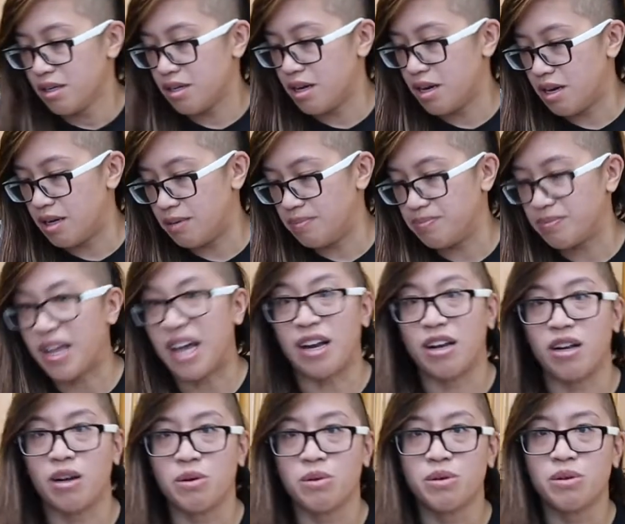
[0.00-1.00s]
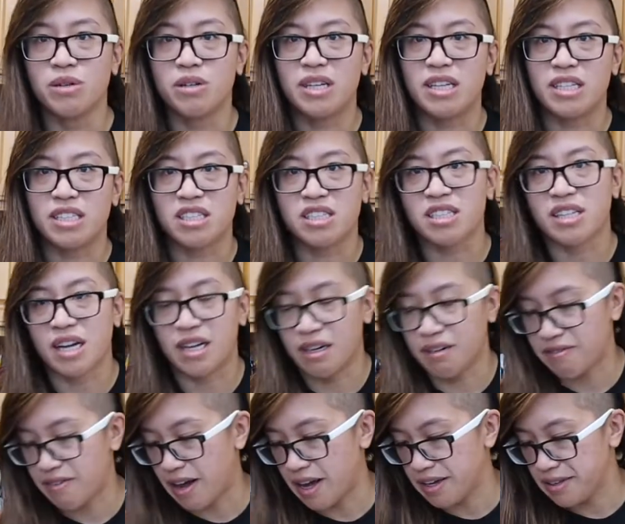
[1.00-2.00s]
and low-ish kind
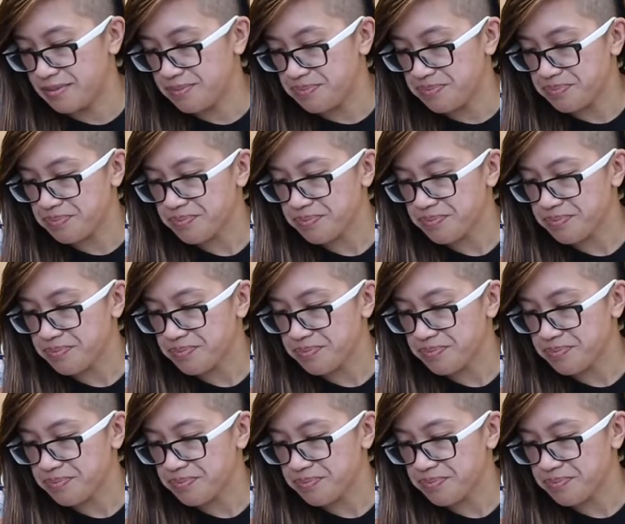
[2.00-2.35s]
of fat.